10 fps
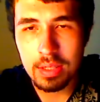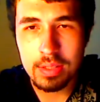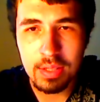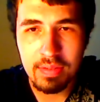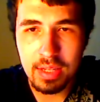
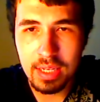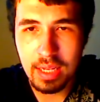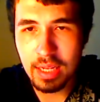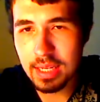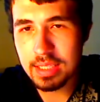Stuff like
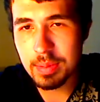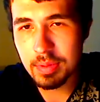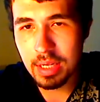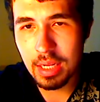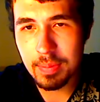that.
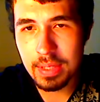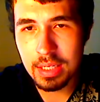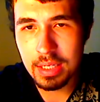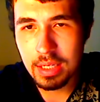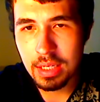Lightsaber
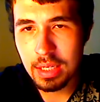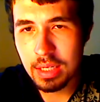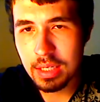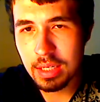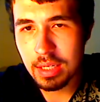combat,
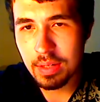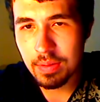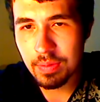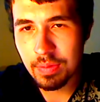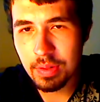there
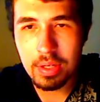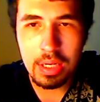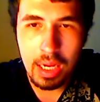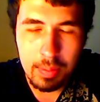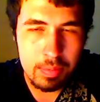are
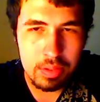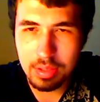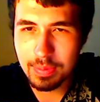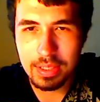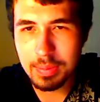
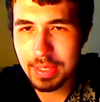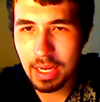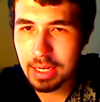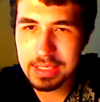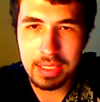combos, but to be
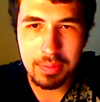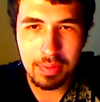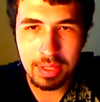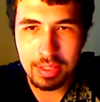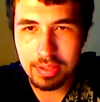honest, I didn't
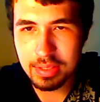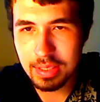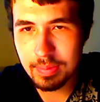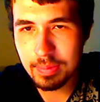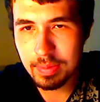really use
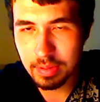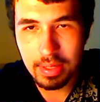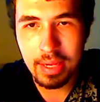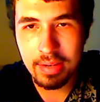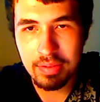them. You
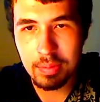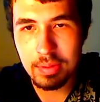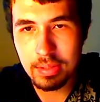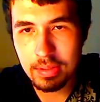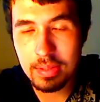can if you
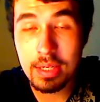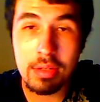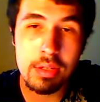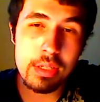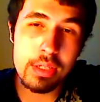want to, and
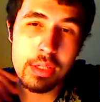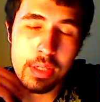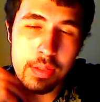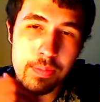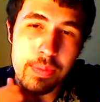look
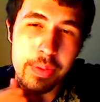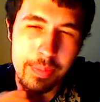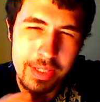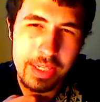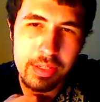cool. I
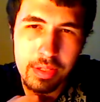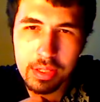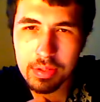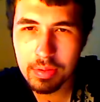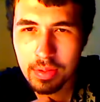admit they do
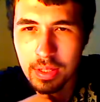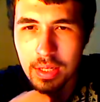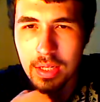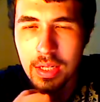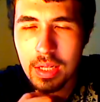look cool.
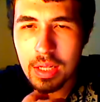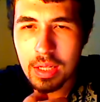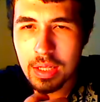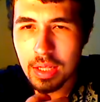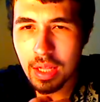
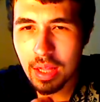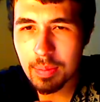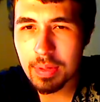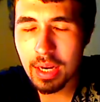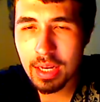
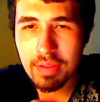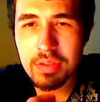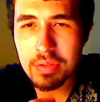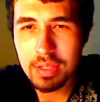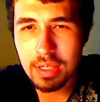But I love
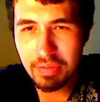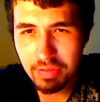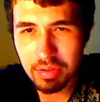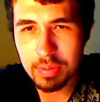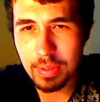using the
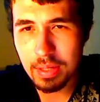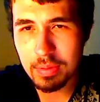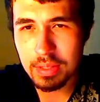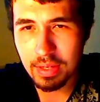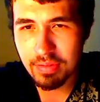force
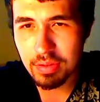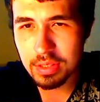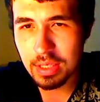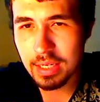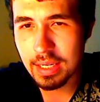powers, like
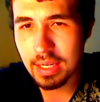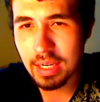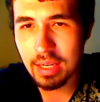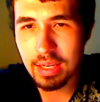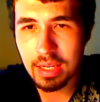Force Lightning
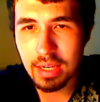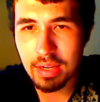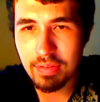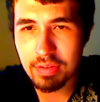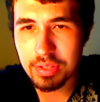and
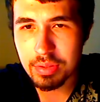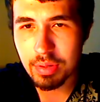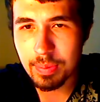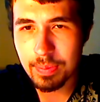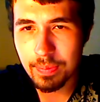the Force
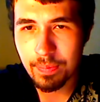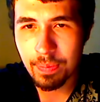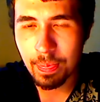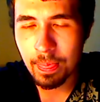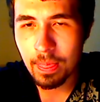Grip
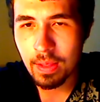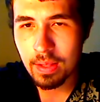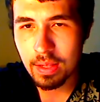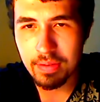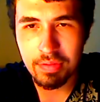
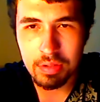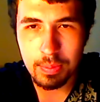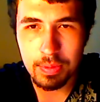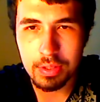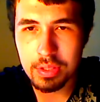and Force
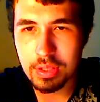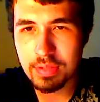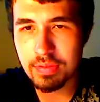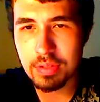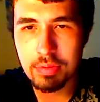Push.
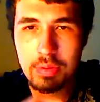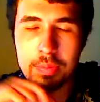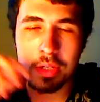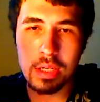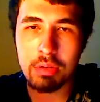Because Force Grip,
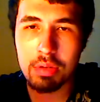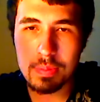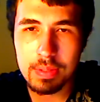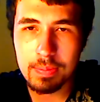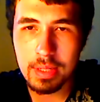you can
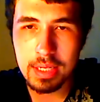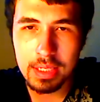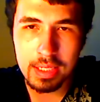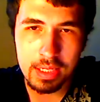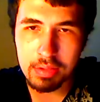grip
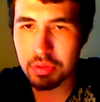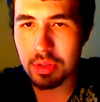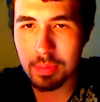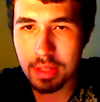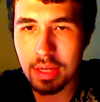somebody and then
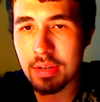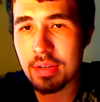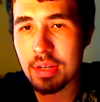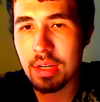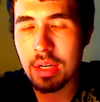draw them down.
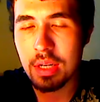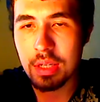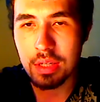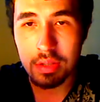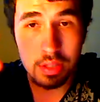
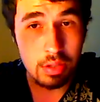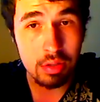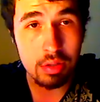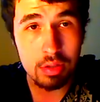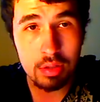You
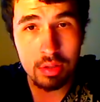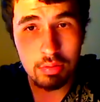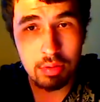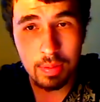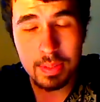can
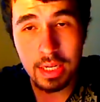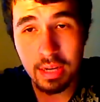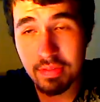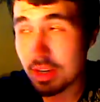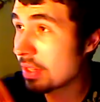grab a
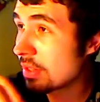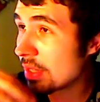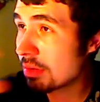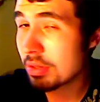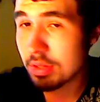TIE fighter and
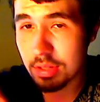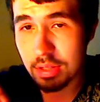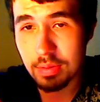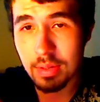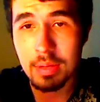then draw it
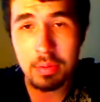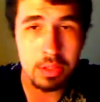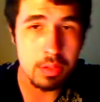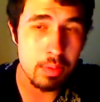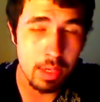away,
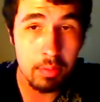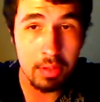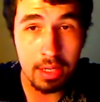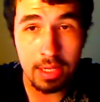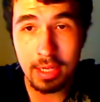which is what I
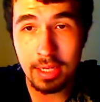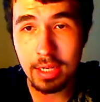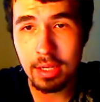really like